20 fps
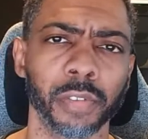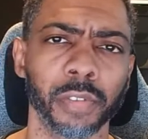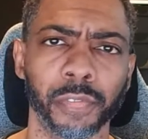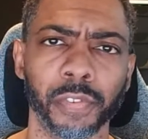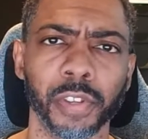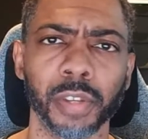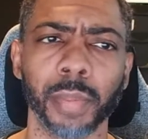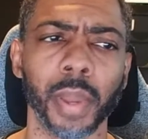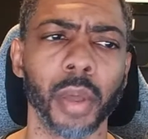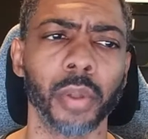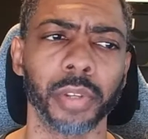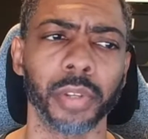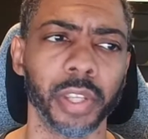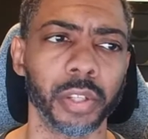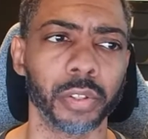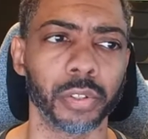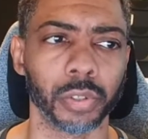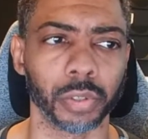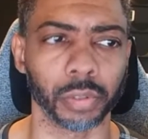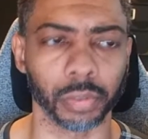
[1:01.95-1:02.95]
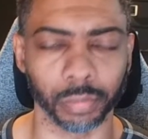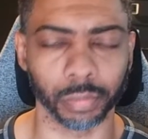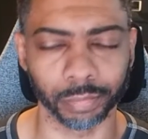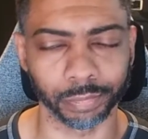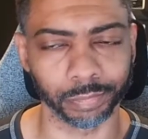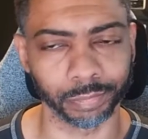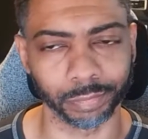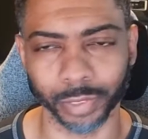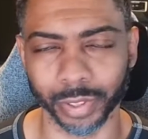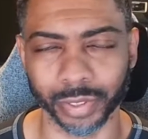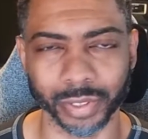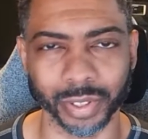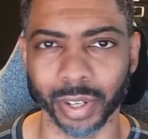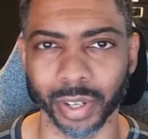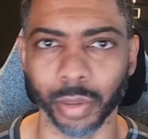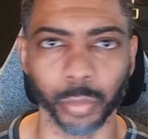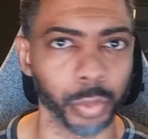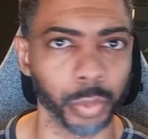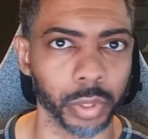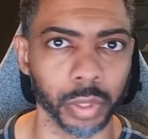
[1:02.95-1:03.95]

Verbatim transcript: female nature. That's not what it